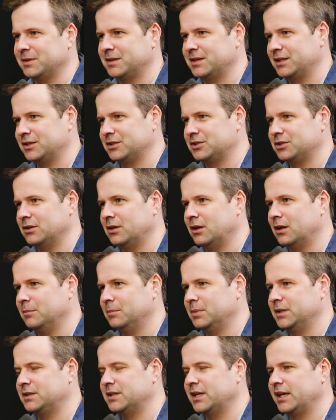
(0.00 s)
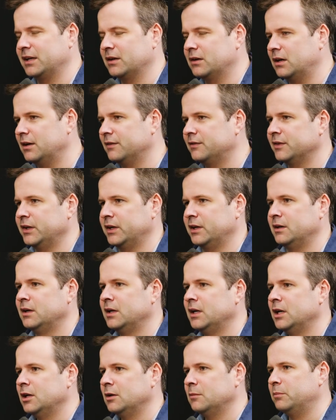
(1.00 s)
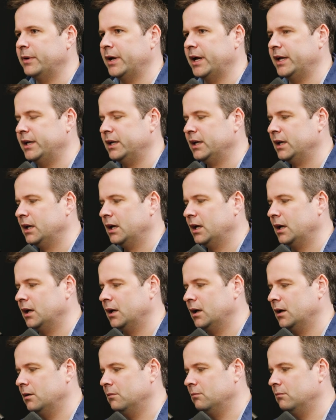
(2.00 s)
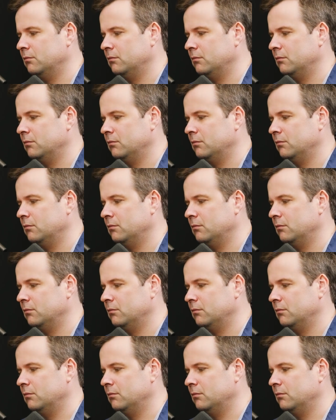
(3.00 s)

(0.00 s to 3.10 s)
of things should all be taken off there. But um,